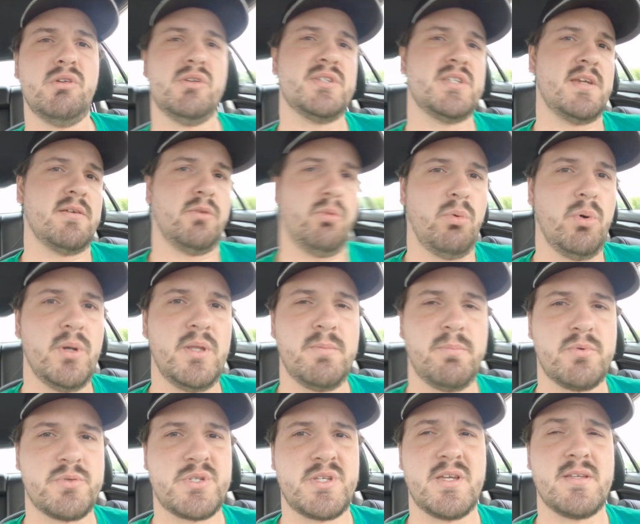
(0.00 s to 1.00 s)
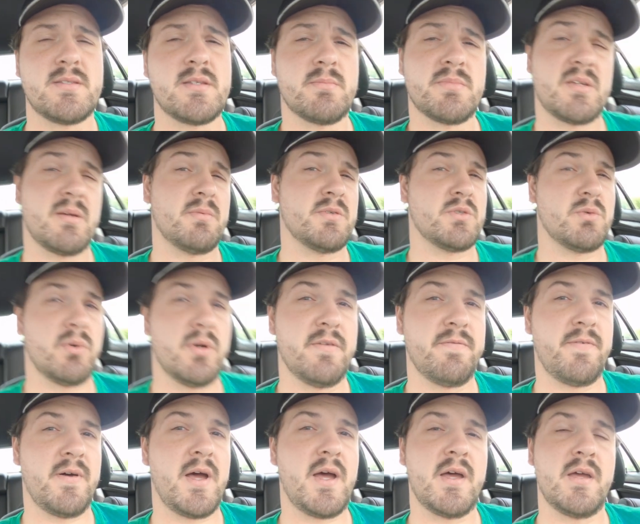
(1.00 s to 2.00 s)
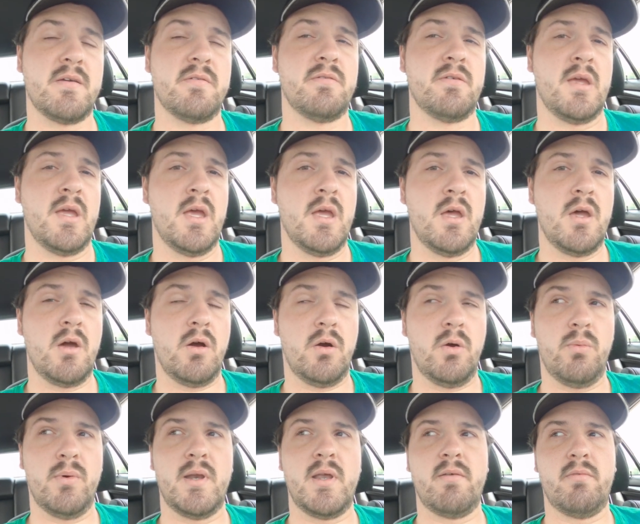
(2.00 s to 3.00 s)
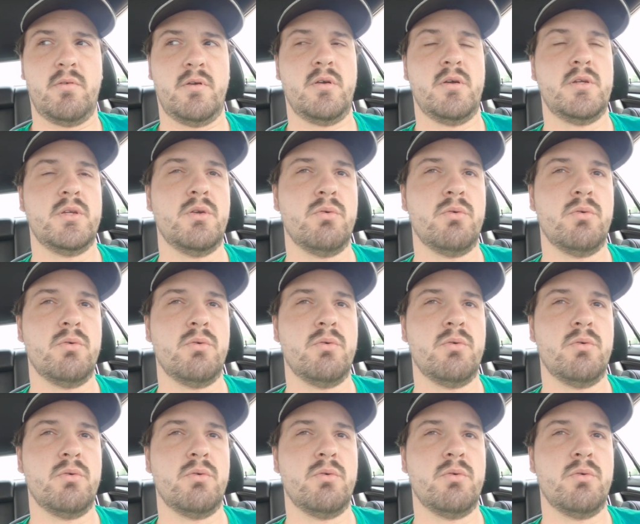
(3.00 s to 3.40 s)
You can save 20%, sometimes 25 or whatever.